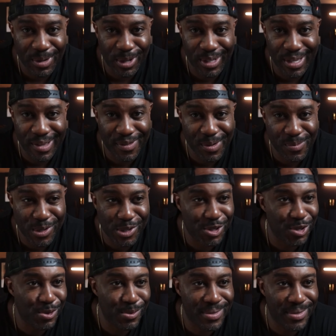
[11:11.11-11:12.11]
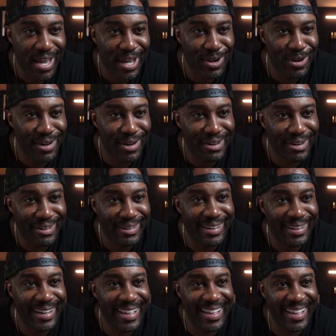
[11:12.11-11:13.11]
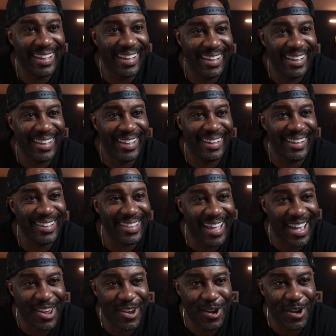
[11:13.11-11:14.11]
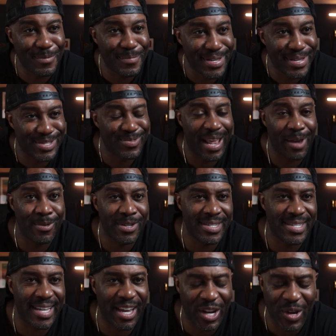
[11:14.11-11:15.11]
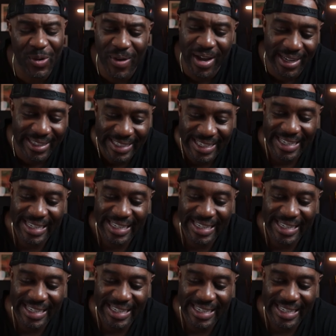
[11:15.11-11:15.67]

Olivia, would you take all your your whole business? Like, would you say, you know what?